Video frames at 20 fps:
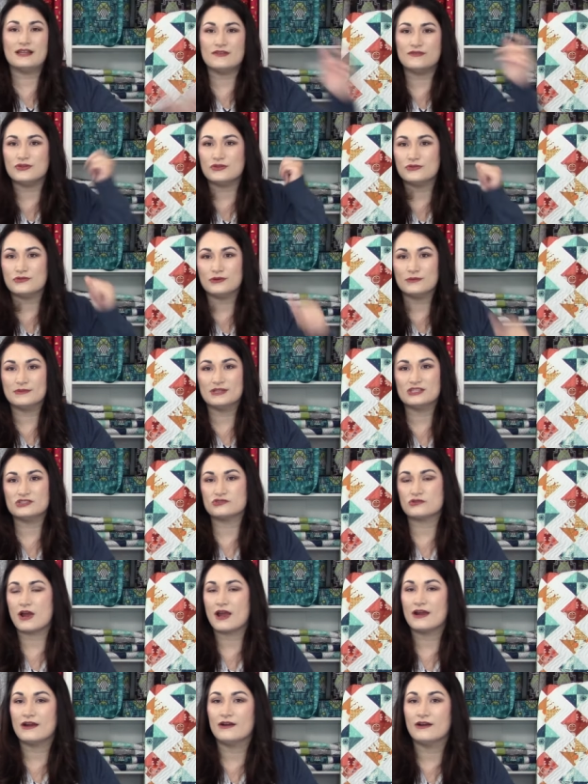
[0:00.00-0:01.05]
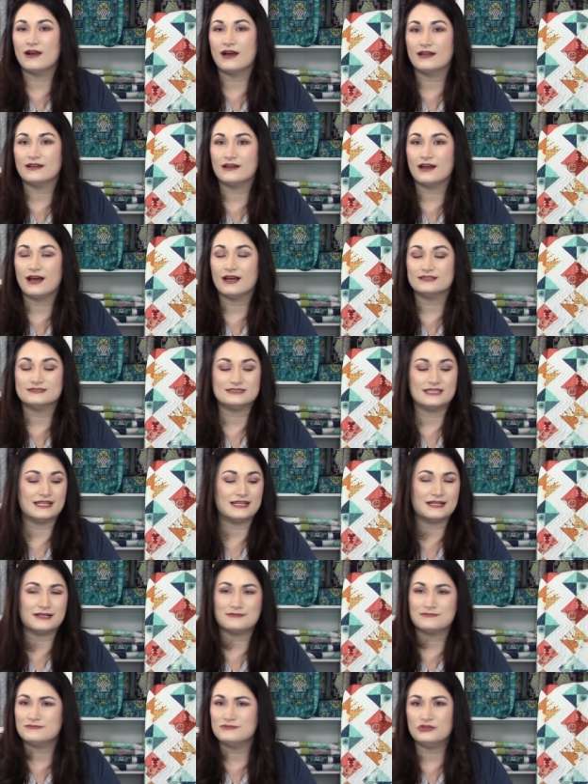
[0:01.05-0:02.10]
if you threw them in the dryer on a hot
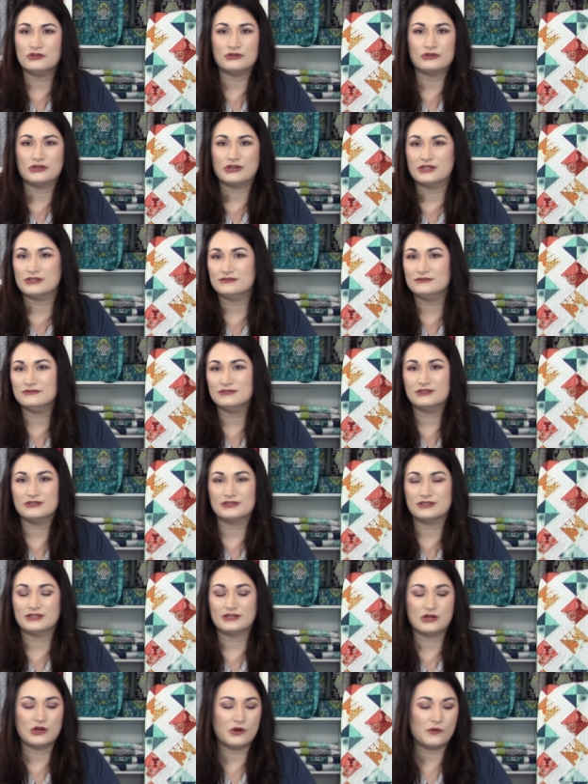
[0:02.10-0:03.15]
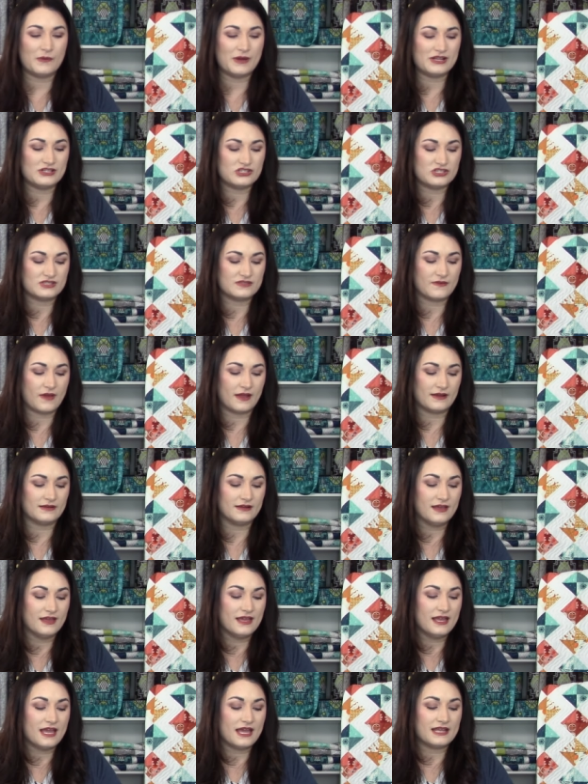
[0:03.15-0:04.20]
setting, you're good. They're going to go away just fine.
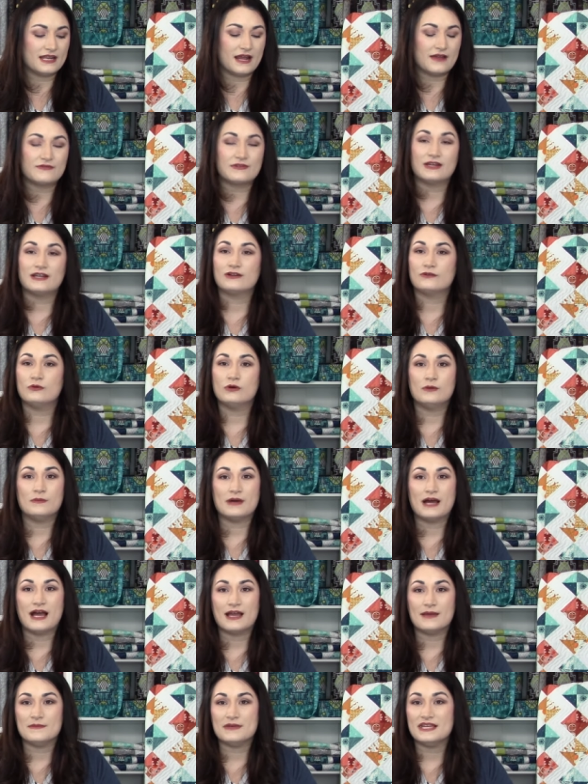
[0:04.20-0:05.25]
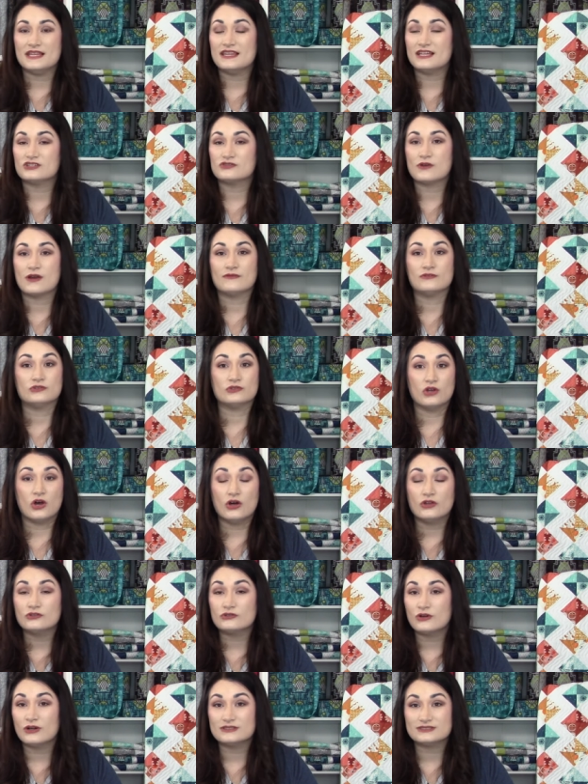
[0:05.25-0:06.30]
And I've got a quilt behind me that traveled
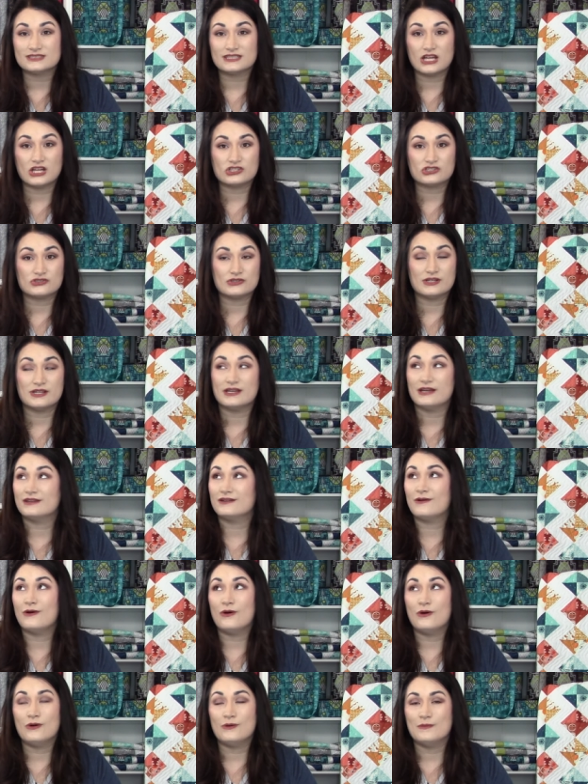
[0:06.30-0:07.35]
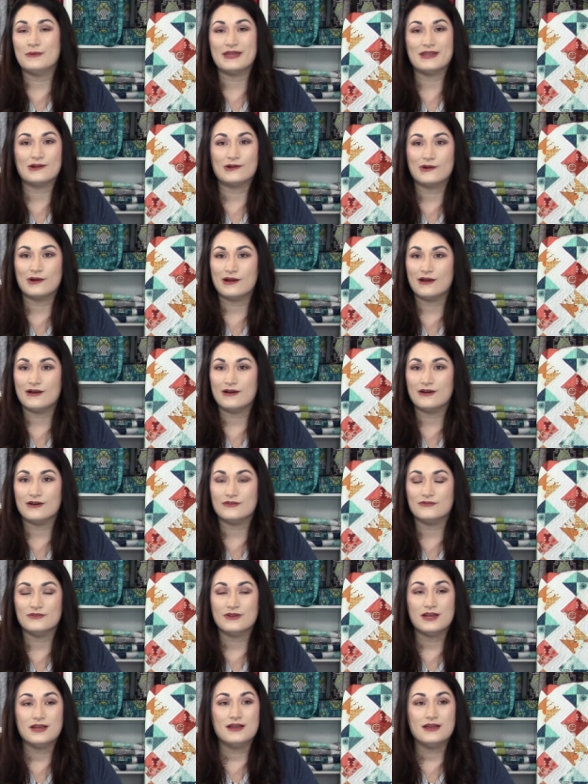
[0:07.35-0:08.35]
all across the country on all manner of